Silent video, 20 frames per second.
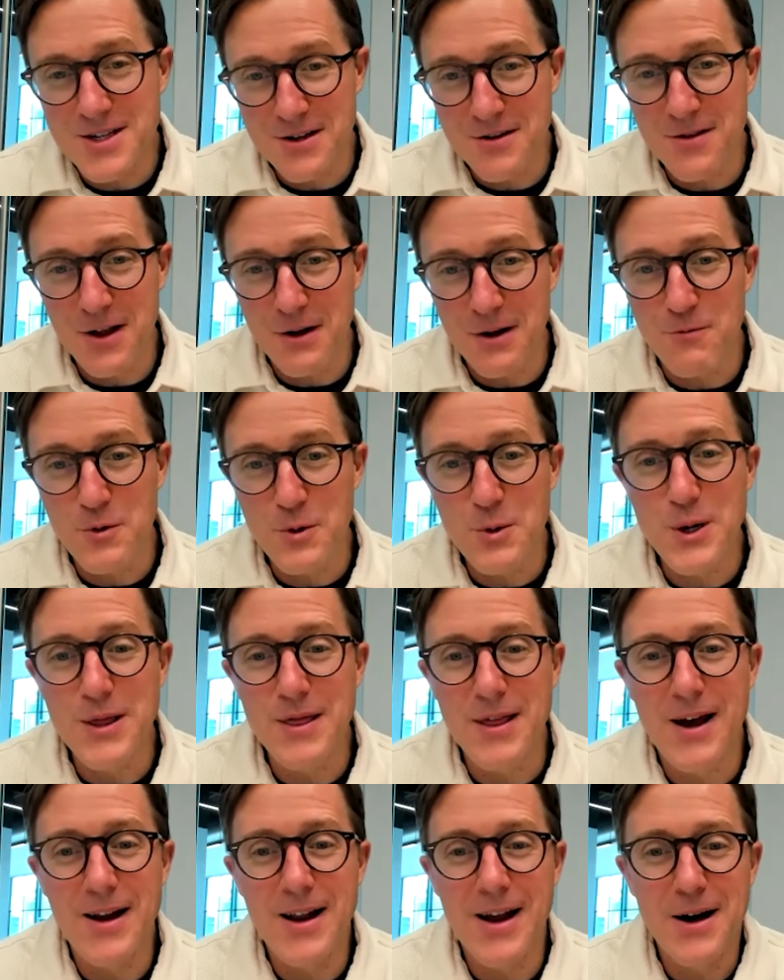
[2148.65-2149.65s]
at, at rooting
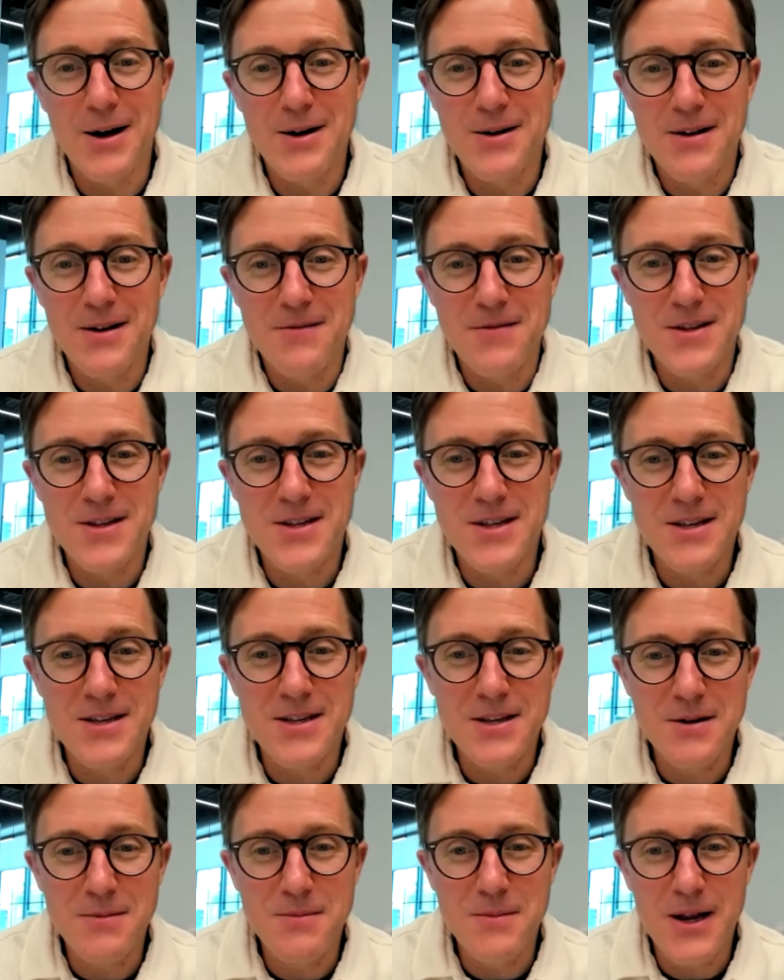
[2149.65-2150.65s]
that out of the
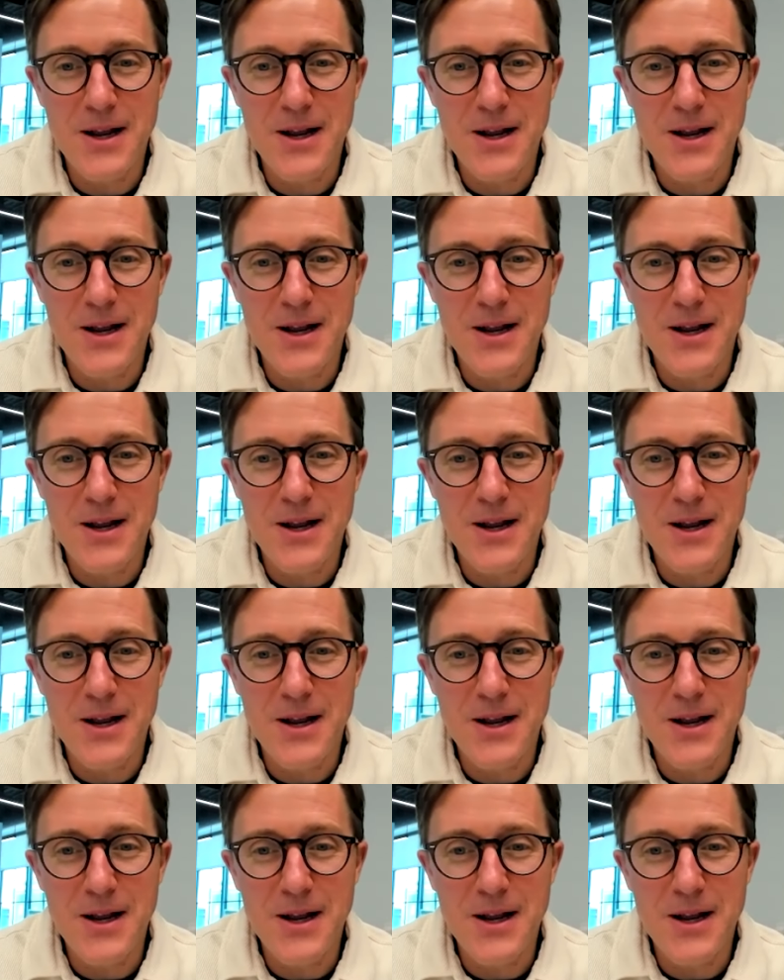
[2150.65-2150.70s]
system.